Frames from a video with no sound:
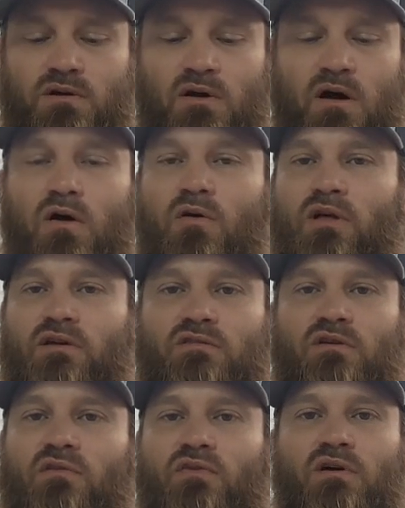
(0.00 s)
All that
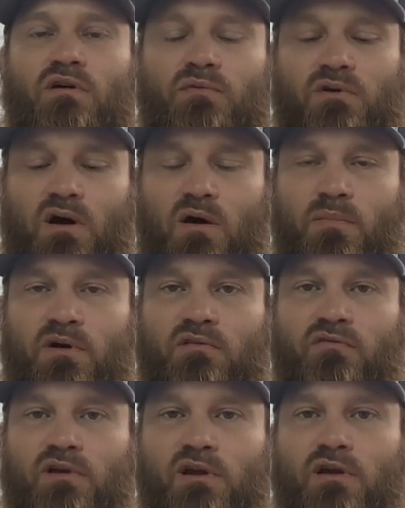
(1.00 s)
stuff helps. Comments,
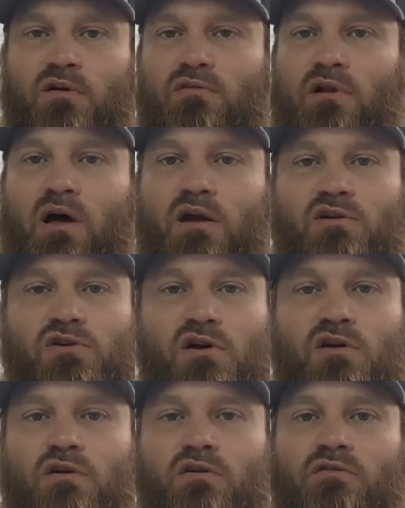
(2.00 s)
videos, likes,
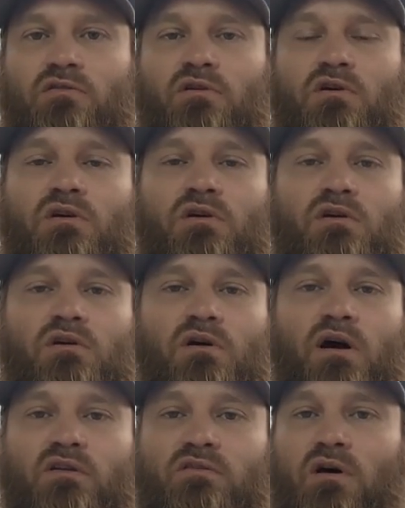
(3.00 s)
shares.
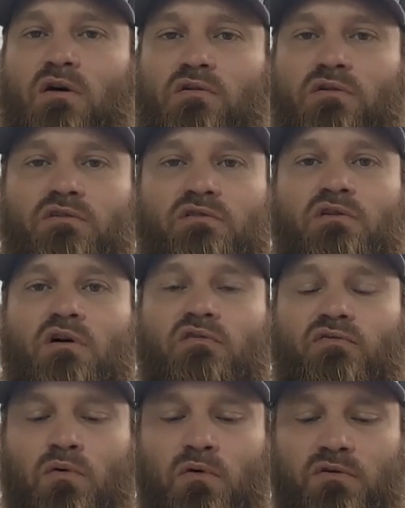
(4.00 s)
That's all good stuff
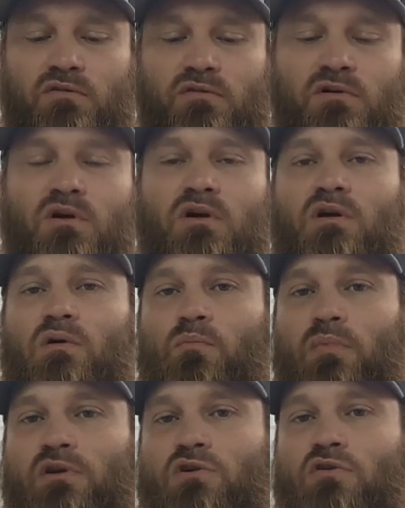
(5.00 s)
for us.
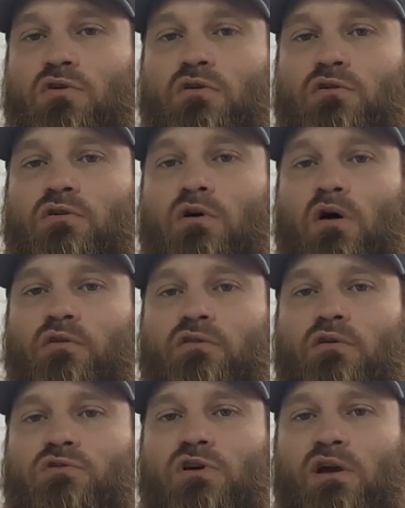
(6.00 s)
Be sure to
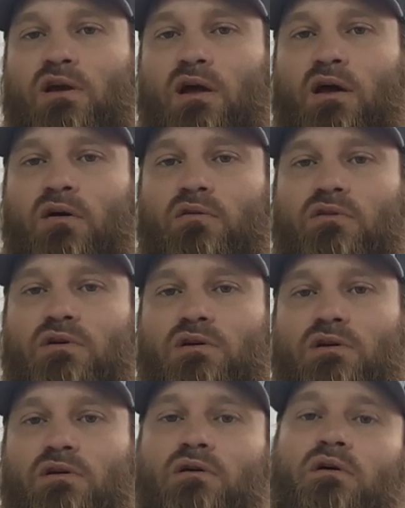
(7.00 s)
also check out
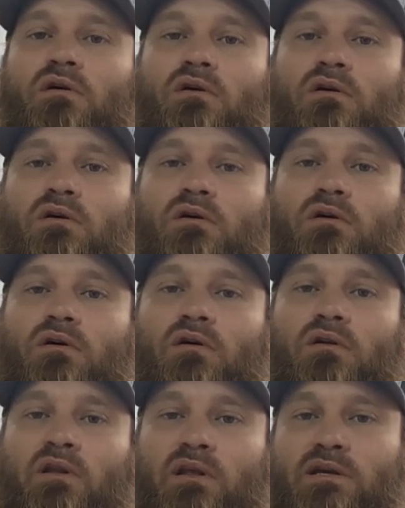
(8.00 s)
the
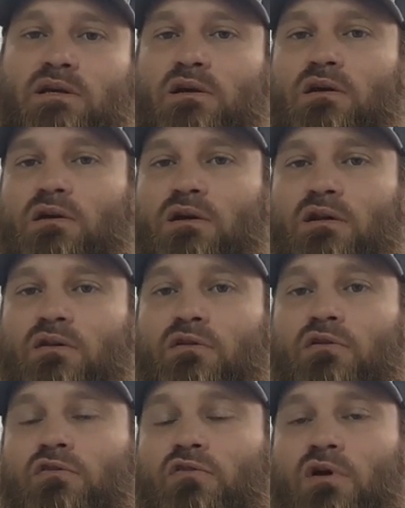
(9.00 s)
link in the
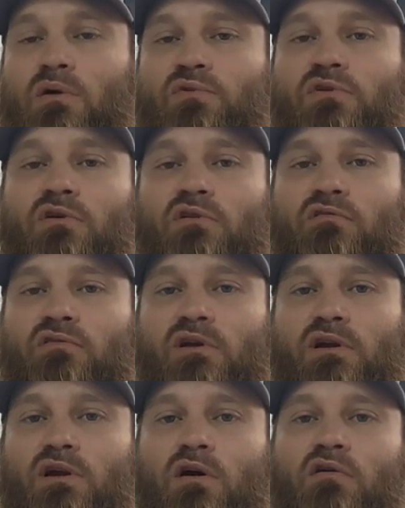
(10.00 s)
description of the
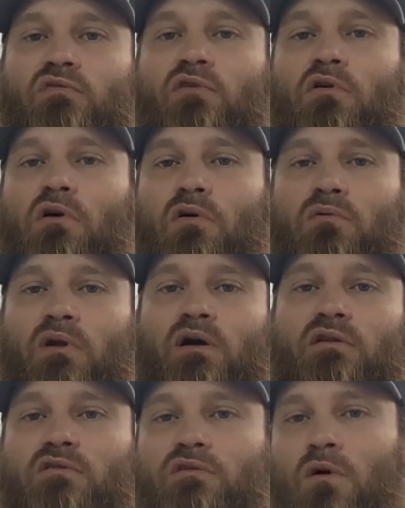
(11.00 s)
video for our
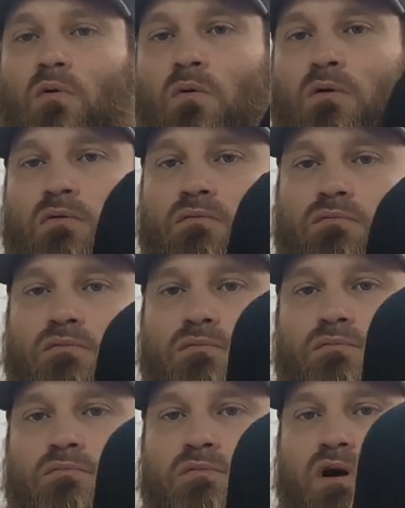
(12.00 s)
online store,
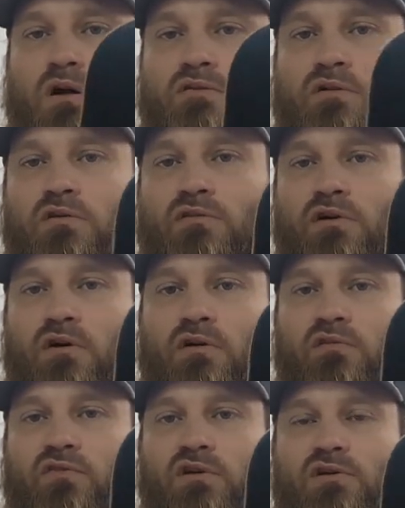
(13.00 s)
God's Country Hunting
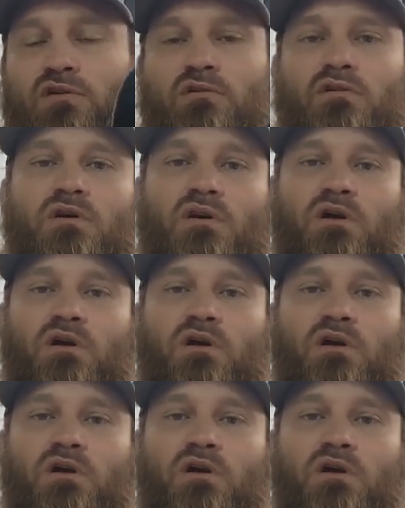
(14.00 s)
and Fishing.